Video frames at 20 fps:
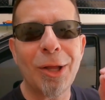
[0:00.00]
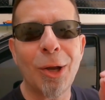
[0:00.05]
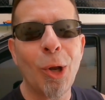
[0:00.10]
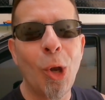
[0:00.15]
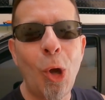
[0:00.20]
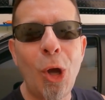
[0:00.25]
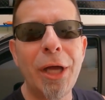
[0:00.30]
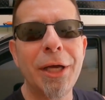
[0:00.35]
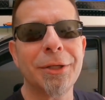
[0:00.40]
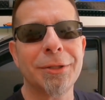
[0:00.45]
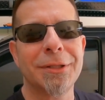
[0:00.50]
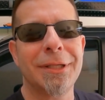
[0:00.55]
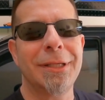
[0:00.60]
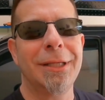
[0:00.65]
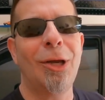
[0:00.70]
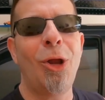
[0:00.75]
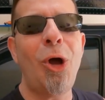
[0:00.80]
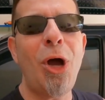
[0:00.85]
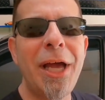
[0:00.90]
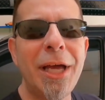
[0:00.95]

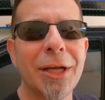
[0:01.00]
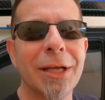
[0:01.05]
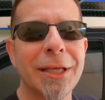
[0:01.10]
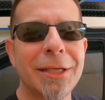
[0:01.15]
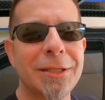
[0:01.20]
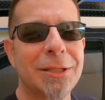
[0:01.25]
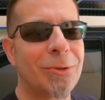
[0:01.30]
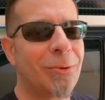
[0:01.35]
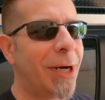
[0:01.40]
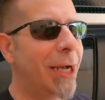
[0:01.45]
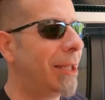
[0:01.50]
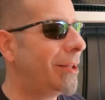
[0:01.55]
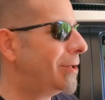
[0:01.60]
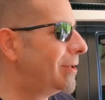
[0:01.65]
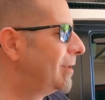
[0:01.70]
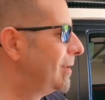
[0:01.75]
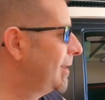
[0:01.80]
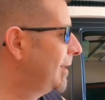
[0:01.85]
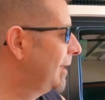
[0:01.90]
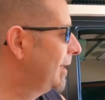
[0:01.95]
loyalist,
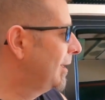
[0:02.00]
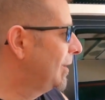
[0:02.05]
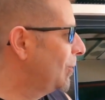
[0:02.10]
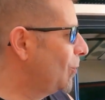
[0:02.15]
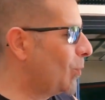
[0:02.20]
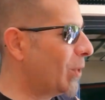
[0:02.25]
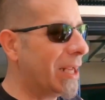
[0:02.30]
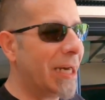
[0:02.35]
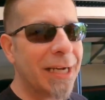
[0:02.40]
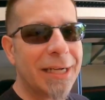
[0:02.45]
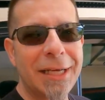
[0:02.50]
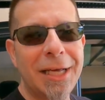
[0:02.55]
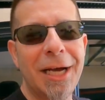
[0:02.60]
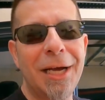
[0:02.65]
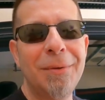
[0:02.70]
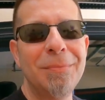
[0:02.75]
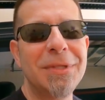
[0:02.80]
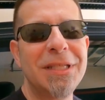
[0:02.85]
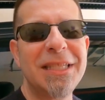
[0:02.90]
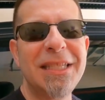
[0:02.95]
rather, when it
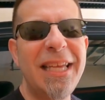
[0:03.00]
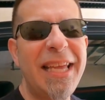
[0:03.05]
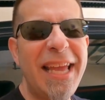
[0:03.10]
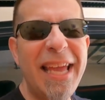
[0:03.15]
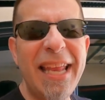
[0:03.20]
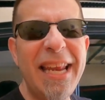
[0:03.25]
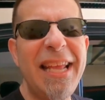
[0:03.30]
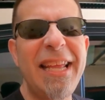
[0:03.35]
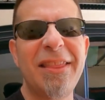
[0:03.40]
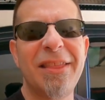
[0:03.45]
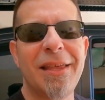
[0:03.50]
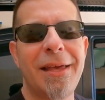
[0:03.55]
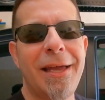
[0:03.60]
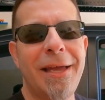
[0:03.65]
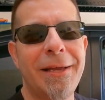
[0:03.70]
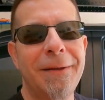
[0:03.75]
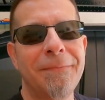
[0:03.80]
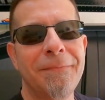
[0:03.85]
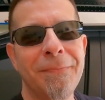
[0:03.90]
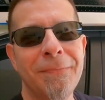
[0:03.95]
comes to
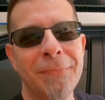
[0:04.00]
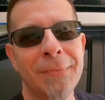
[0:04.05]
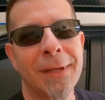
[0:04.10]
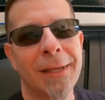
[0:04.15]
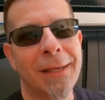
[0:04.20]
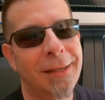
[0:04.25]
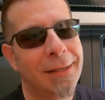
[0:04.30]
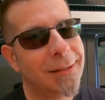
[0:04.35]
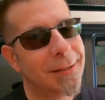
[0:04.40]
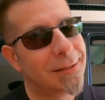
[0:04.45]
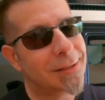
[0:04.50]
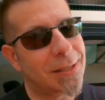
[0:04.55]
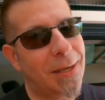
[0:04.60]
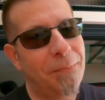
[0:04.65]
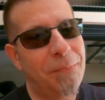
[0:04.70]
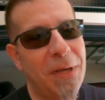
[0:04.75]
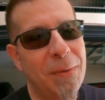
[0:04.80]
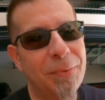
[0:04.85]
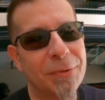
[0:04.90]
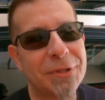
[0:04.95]
anything.
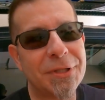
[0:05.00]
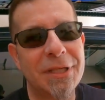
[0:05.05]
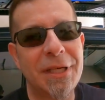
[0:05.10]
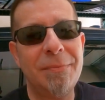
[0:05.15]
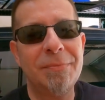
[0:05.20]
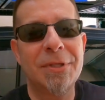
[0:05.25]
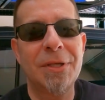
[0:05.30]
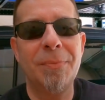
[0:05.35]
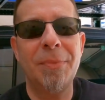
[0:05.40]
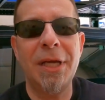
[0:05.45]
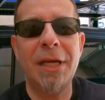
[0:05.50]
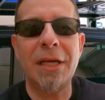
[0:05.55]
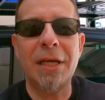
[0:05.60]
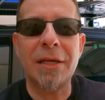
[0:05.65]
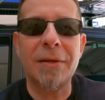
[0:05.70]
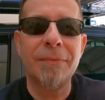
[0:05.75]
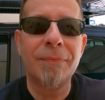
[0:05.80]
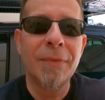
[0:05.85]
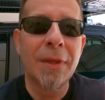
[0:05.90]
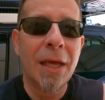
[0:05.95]
Some people seem to
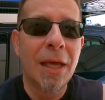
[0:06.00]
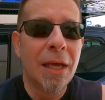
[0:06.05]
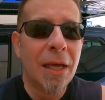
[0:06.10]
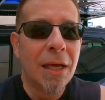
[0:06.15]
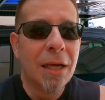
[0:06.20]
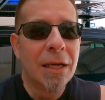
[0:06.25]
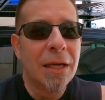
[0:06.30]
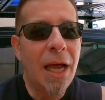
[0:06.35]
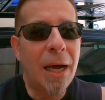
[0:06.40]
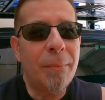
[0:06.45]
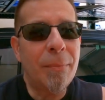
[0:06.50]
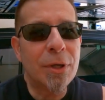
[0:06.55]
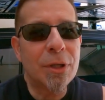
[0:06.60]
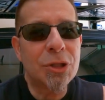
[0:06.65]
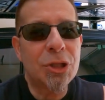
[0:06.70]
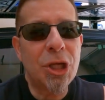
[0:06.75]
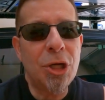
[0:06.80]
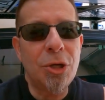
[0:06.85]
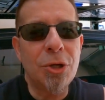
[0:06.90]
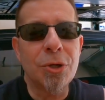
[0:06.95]
be.
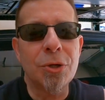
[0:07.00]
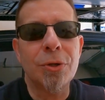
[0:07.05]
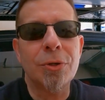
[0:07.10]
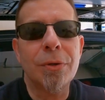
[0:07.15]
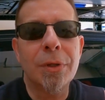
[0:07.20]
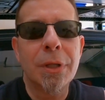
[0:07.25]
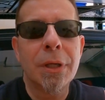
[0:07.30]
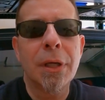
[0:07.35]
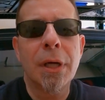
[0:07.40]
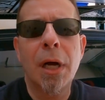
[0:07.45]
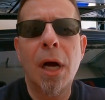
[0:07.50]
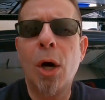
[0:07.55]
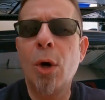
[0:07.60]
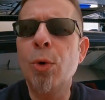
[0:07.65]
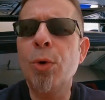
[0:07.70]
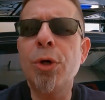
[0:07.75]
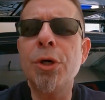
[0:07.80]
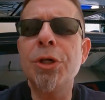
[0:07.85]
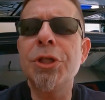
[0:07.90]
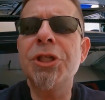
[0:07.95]
Number 2,
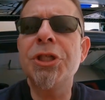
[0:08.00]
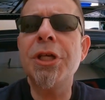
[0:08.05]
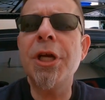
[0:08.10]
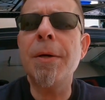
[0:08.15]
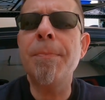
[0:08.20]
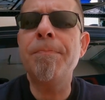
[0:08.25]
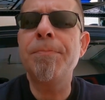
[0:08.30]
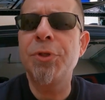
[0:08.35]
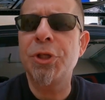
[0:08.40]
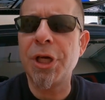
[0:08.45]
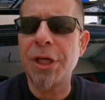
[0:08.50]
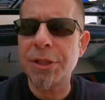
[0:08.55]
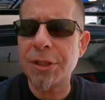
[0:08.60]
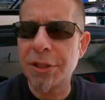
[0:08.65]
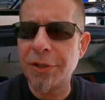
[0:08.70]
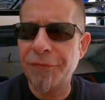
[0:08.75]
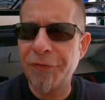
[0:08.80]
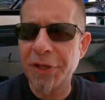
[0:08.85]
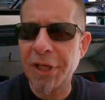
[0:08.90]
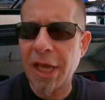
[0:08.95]
ownership
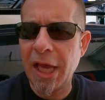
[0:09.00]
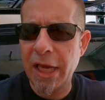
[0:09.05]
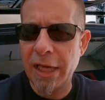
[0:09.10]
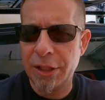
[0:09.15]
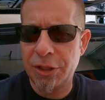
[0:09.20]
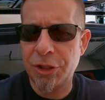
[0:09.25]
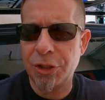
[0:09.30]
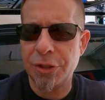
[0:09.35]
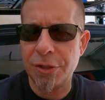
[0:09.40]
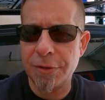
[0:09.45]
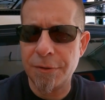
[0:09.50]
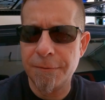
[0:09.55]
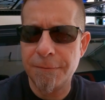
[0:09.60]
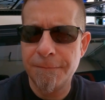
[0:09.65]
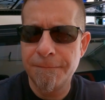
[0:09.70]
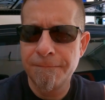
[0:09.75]
justification.